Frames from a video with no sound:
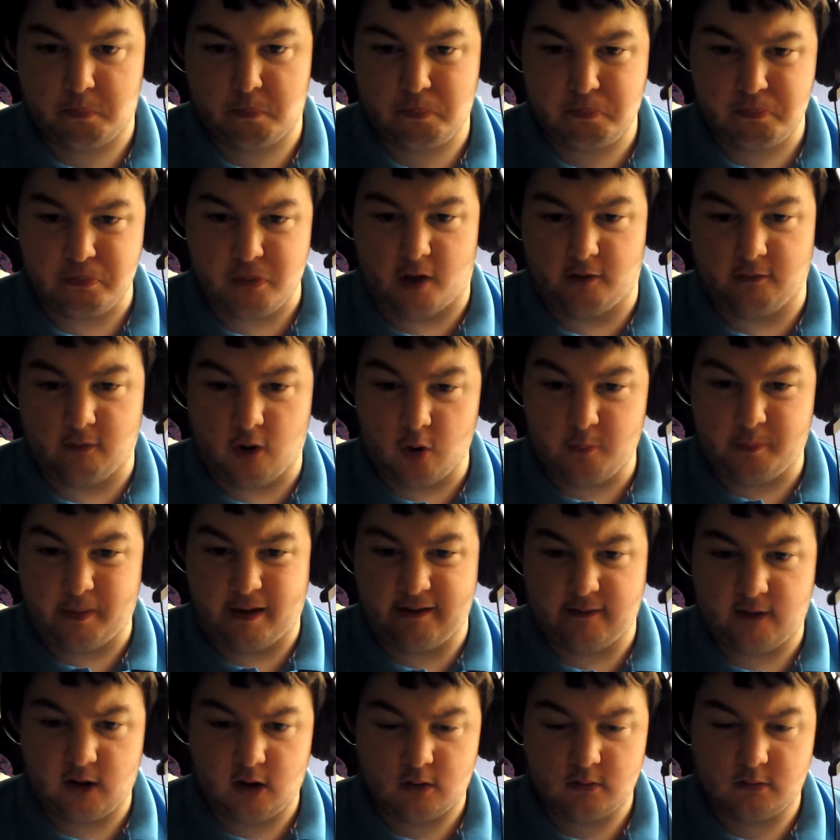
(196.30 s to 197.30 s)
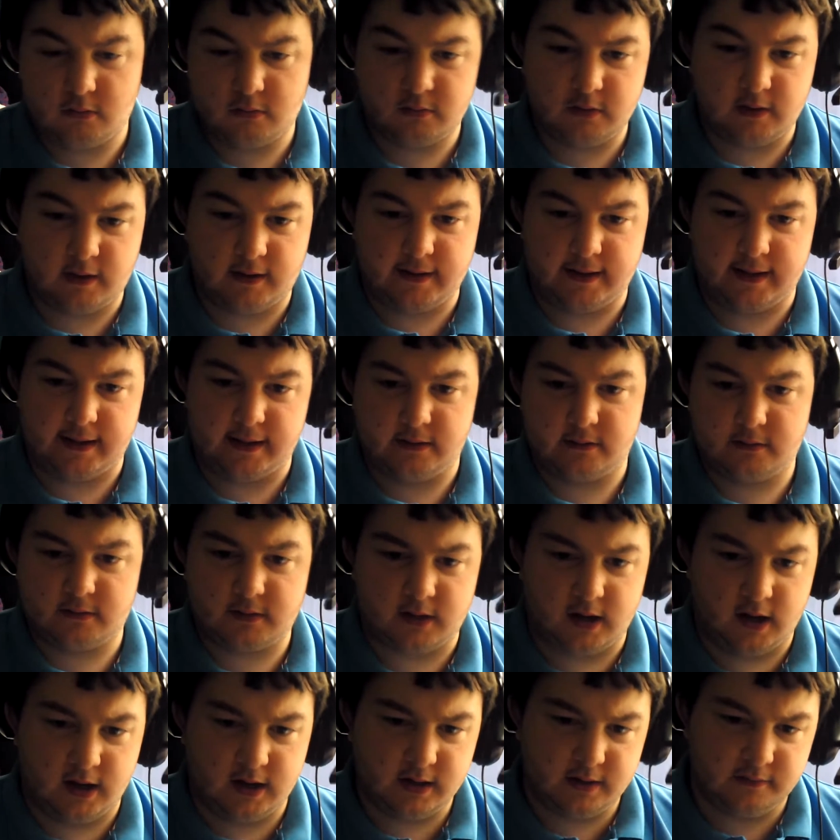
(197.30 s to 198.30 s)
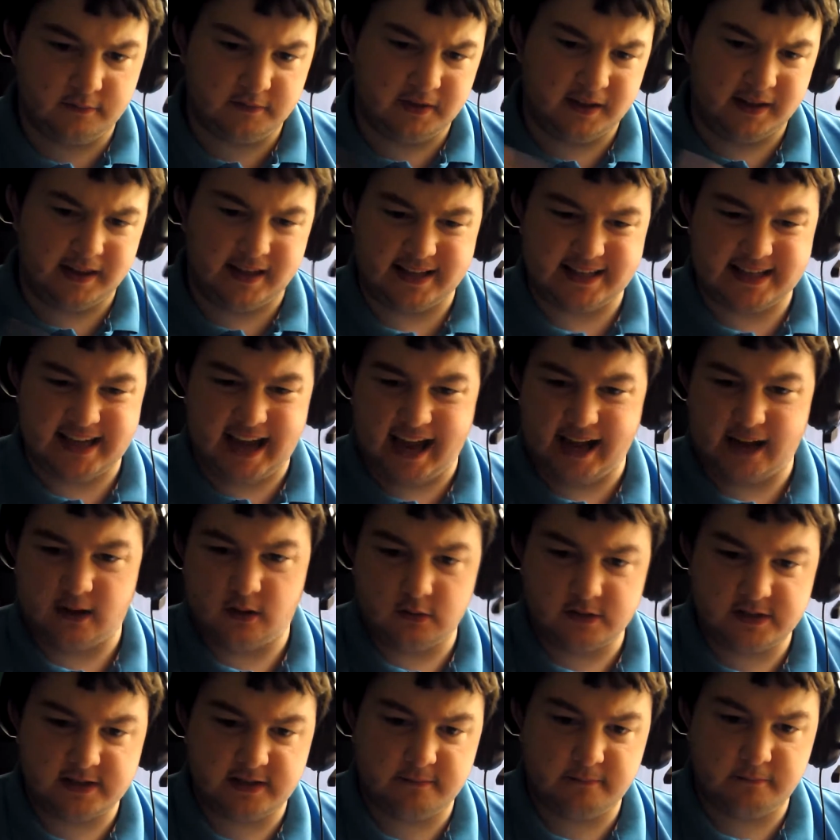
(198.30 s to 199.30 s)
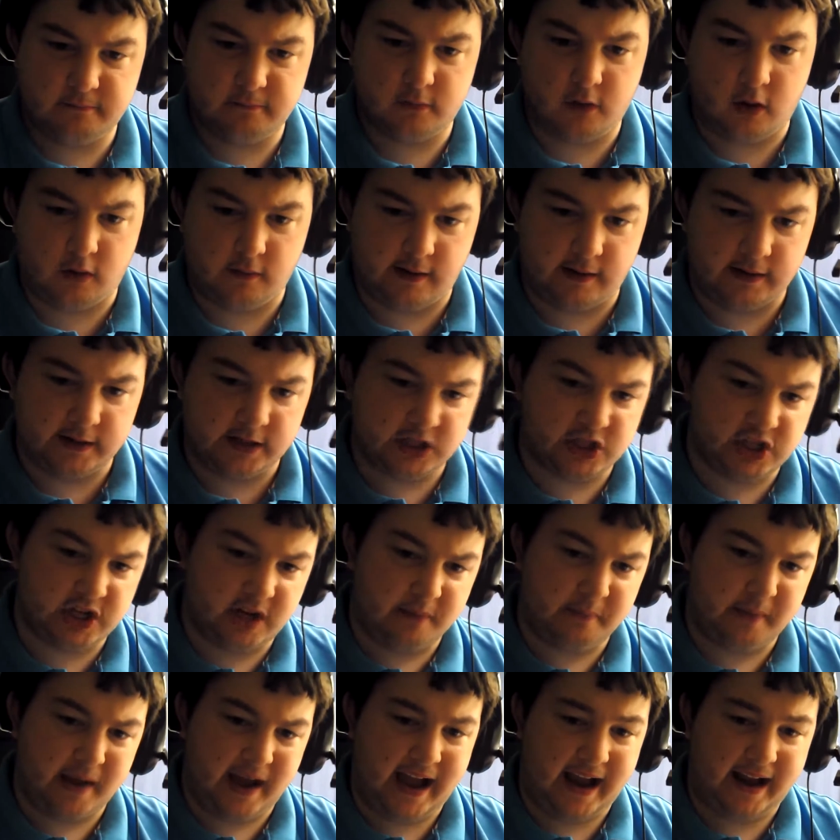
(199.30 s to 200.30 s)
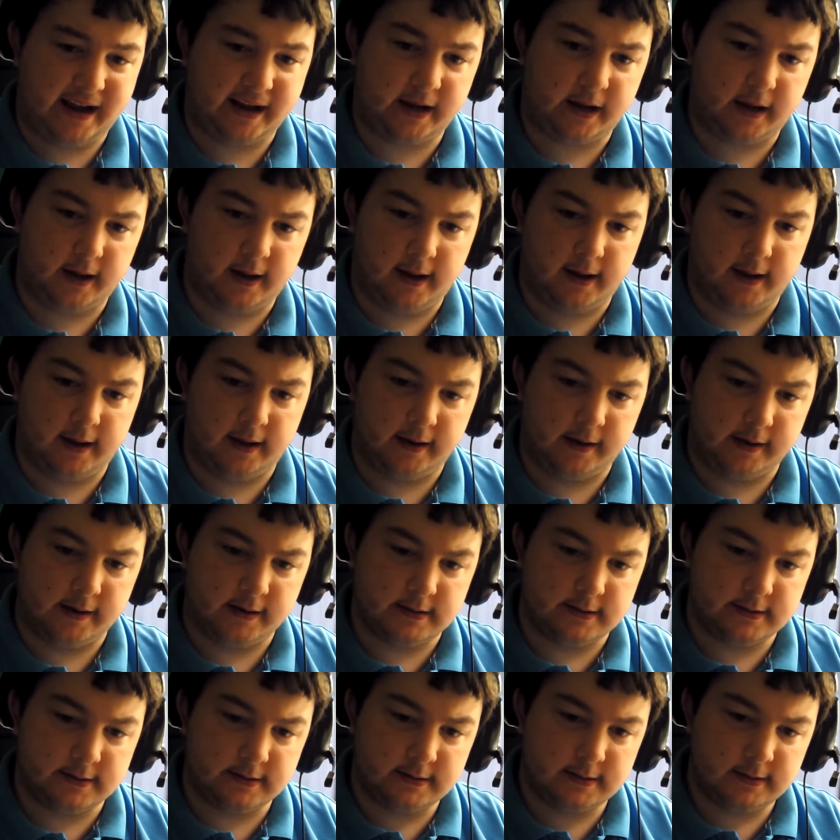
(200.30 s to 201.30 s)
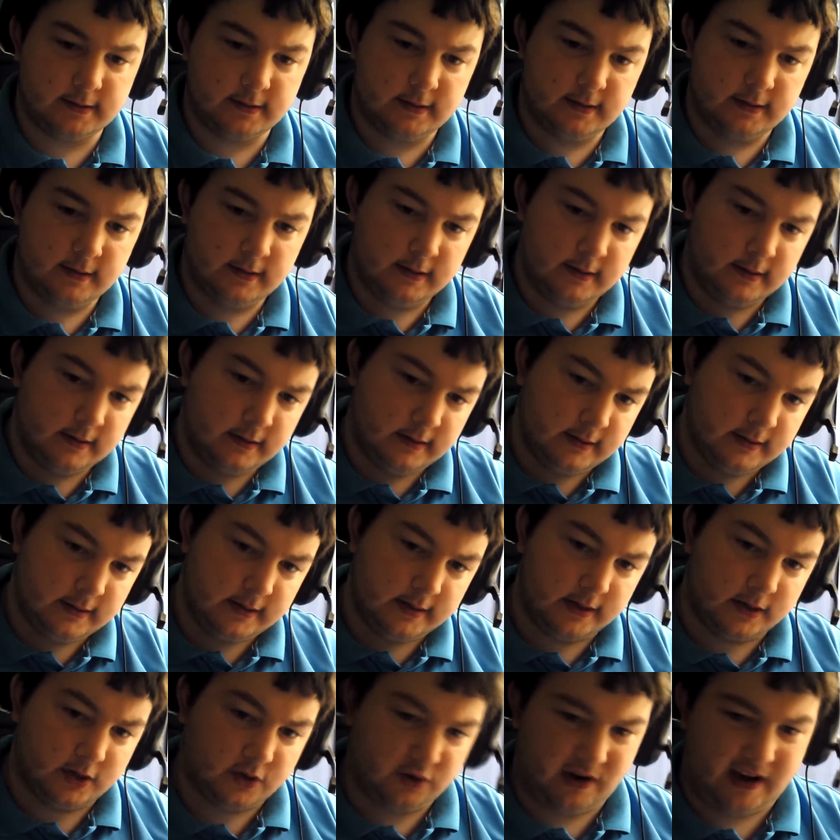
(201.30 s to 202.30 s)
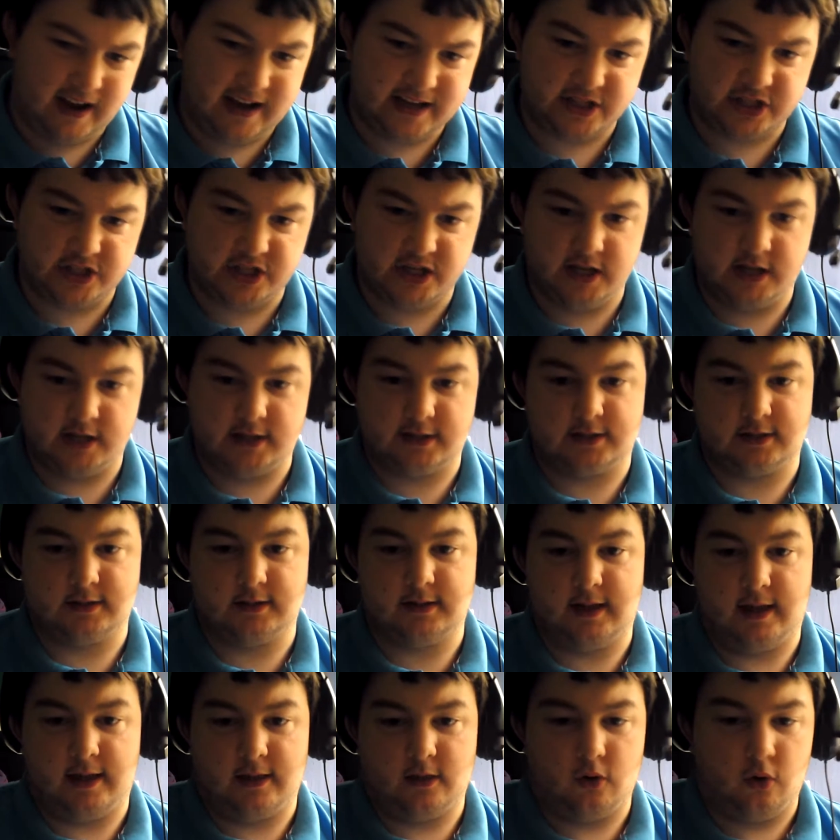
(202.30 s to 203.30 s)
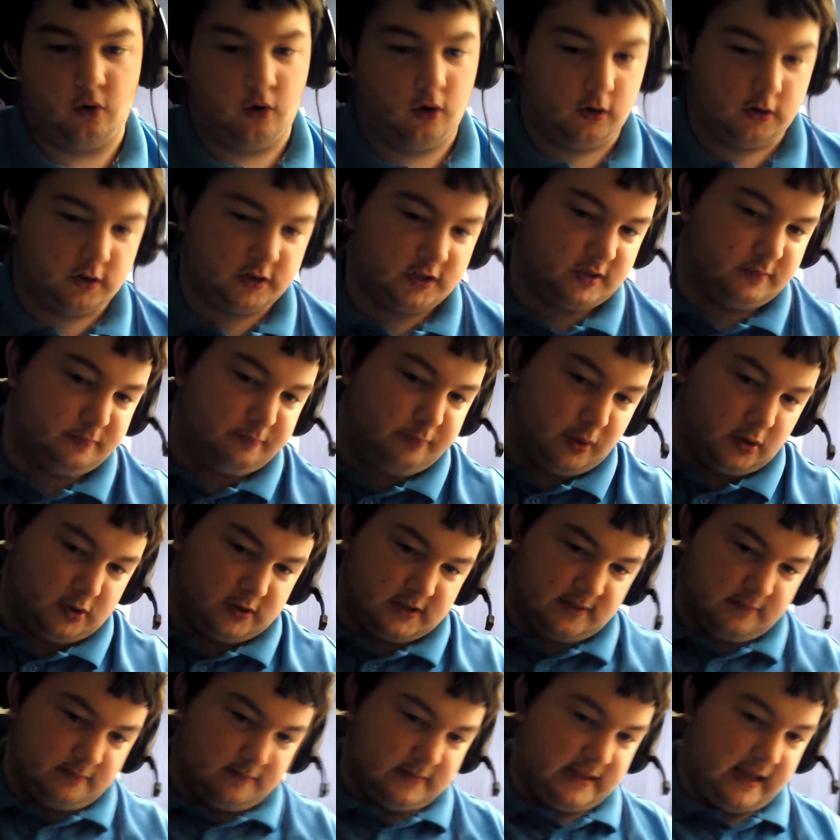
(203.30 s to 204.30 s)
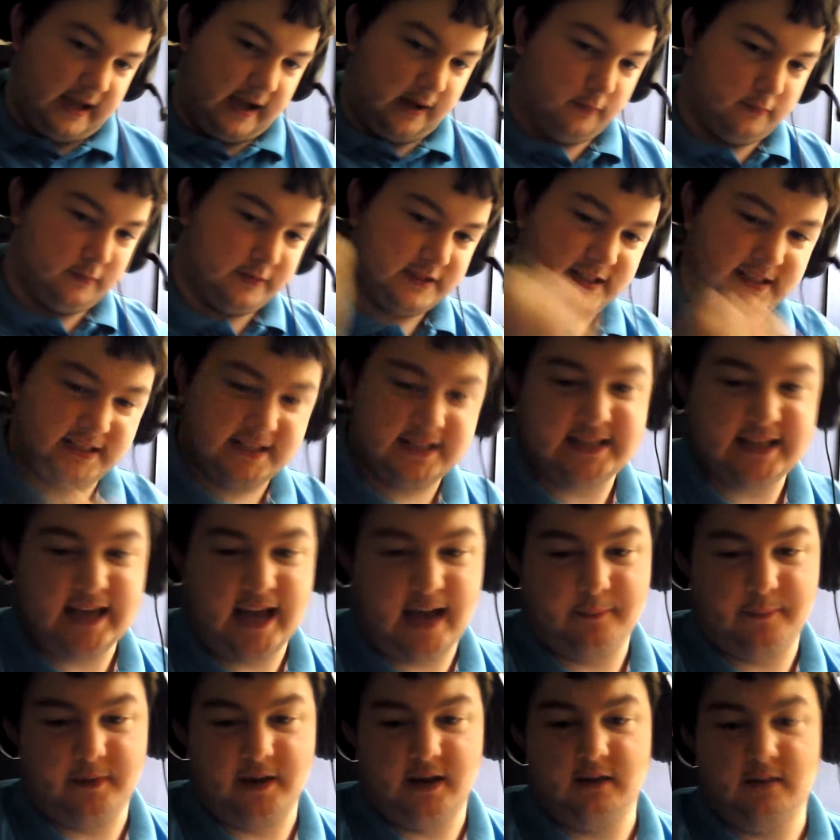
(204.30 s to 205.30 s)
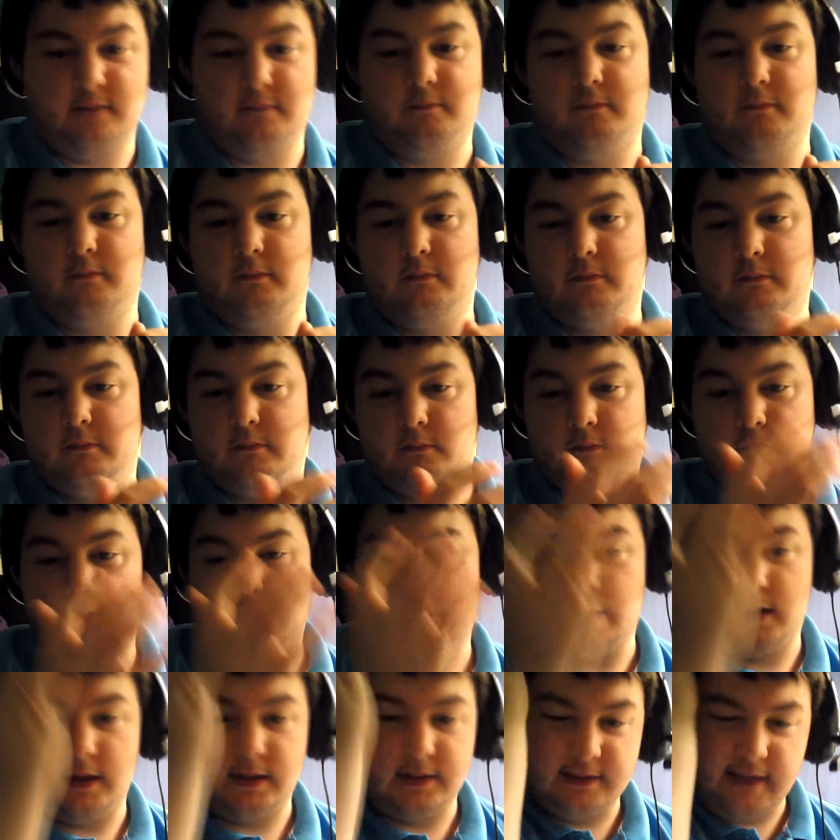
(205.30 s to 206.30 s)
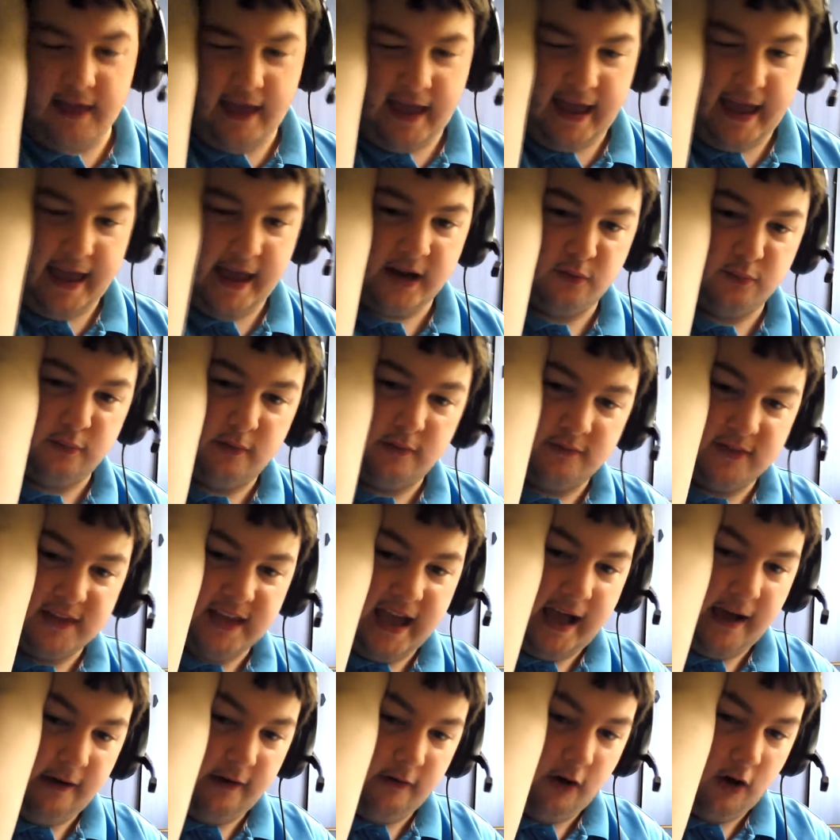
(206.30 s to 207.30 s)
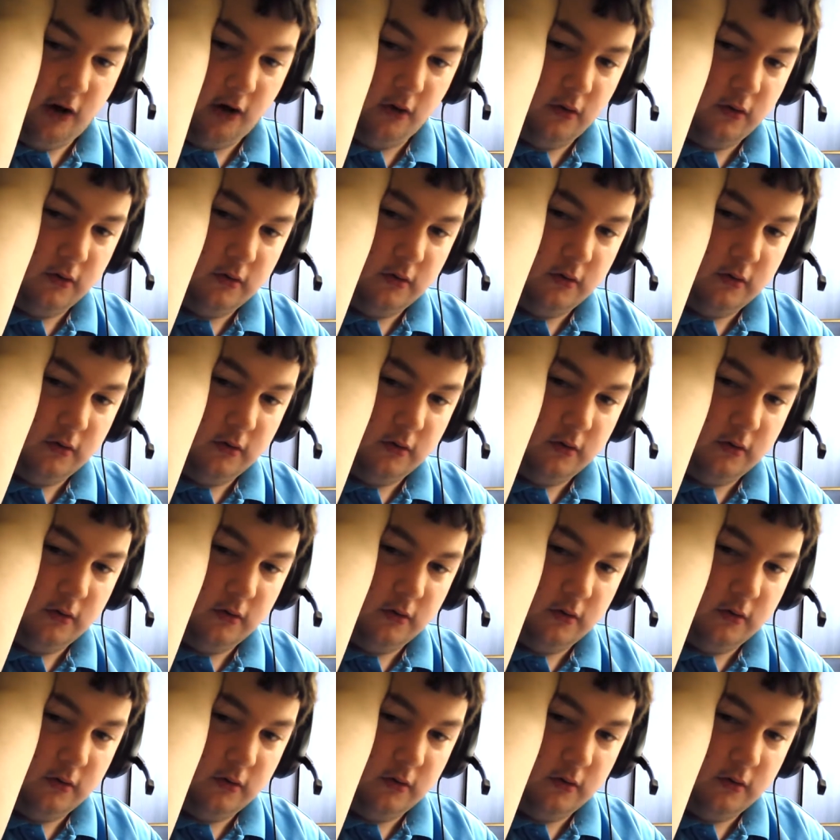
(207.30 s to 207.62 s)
rope arrow, like it kind of like entangles him around his jetpack, and he crashes, and then Hawk just puts him down with stabbing him in the head with the arrow.